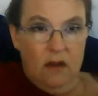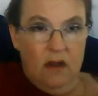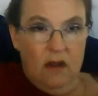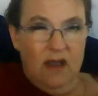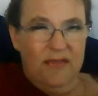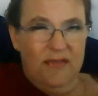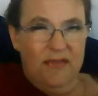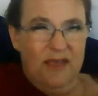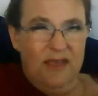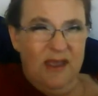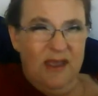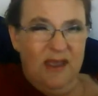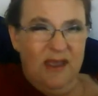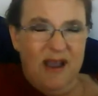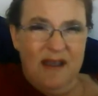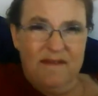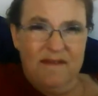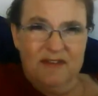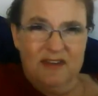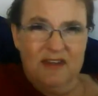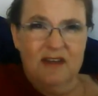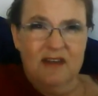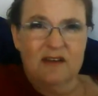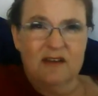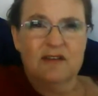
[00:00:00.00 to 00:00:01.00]
I think I've
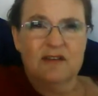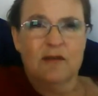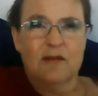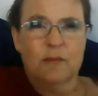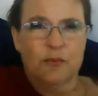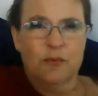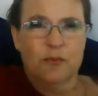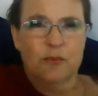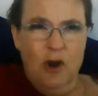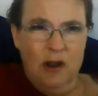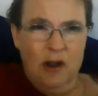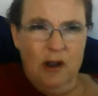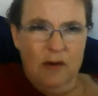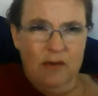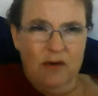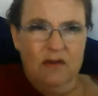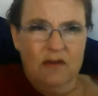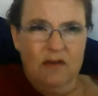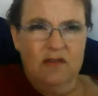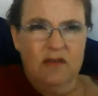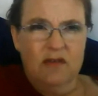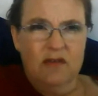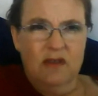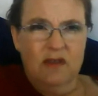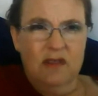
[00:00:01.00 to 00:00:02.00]
seen some
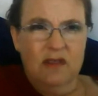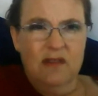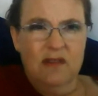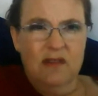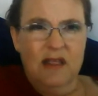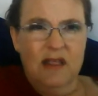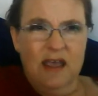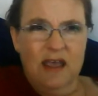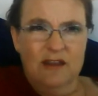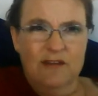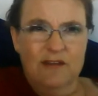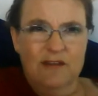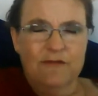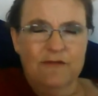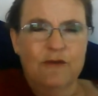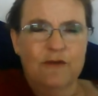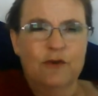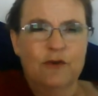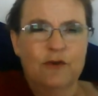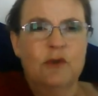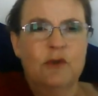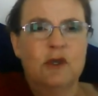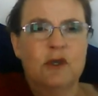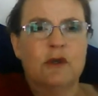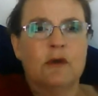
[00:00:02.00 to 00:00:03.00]
progress in the last
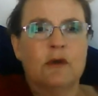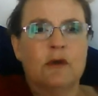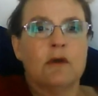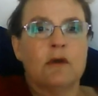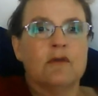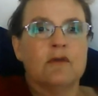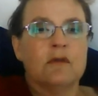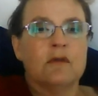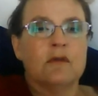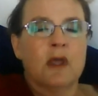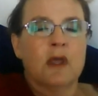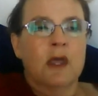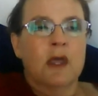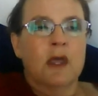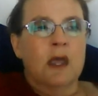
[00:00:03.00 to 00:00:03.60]
few years,